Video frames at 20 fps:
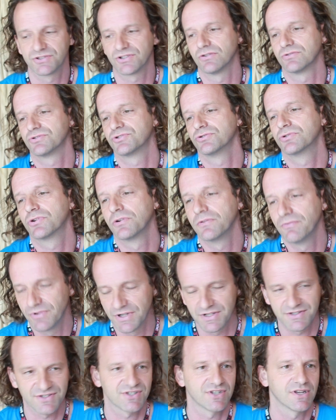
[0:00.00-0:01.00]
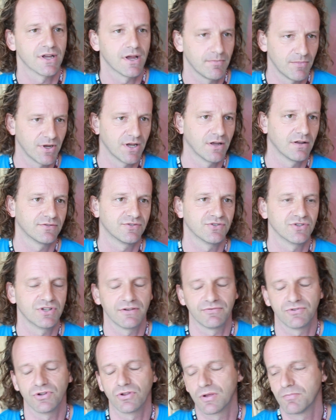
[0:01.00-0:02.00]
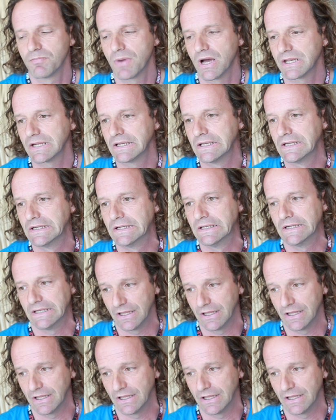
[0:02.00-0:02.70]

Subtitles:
so to convince them and to give you the money.